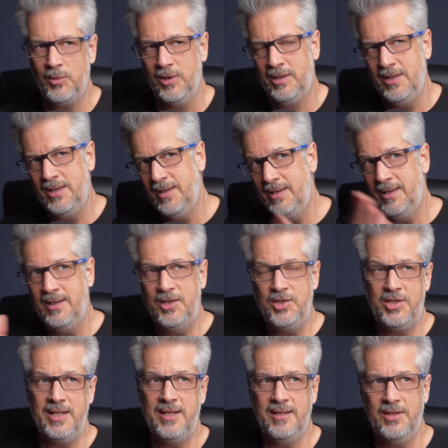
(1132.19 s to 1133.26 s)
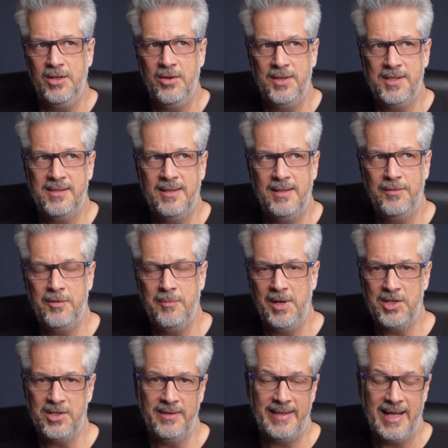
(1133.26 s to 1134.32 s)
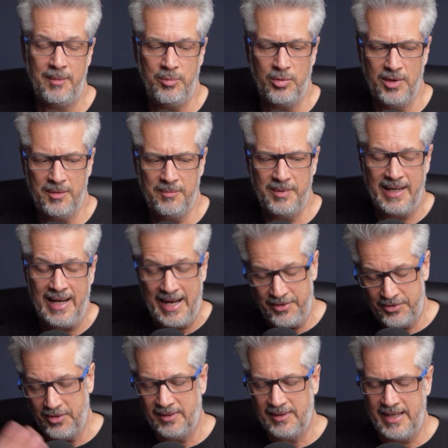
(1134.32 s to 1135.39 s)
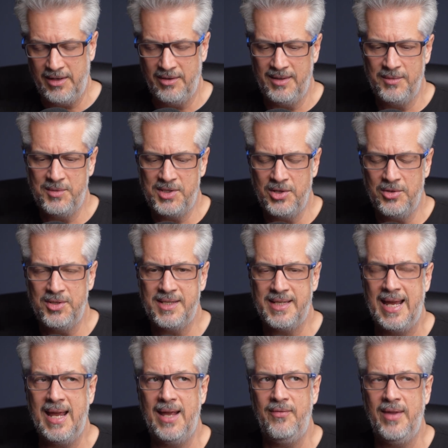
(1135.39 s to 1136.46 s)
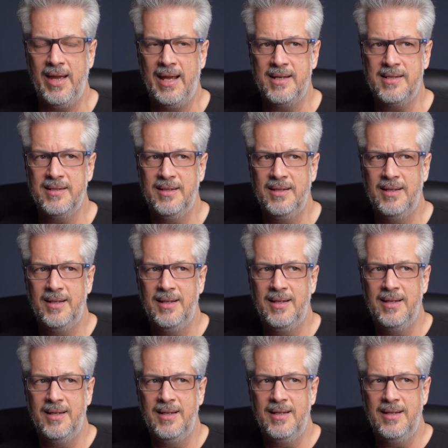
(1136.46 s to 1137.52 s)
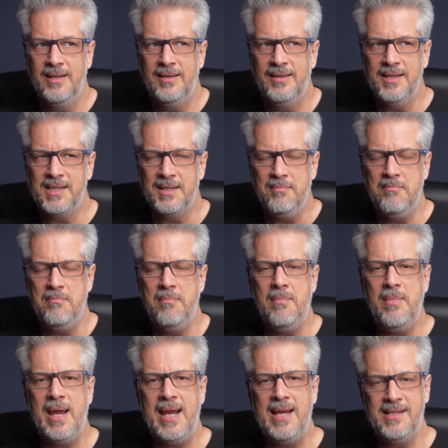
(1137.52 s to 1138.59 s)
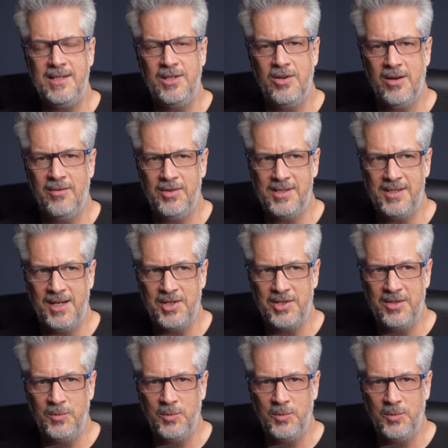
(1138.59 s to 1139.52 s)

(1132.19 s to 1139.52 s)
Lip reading: Well, she didn't know this information at that point, but I thought later it was so sad that this amazing conversation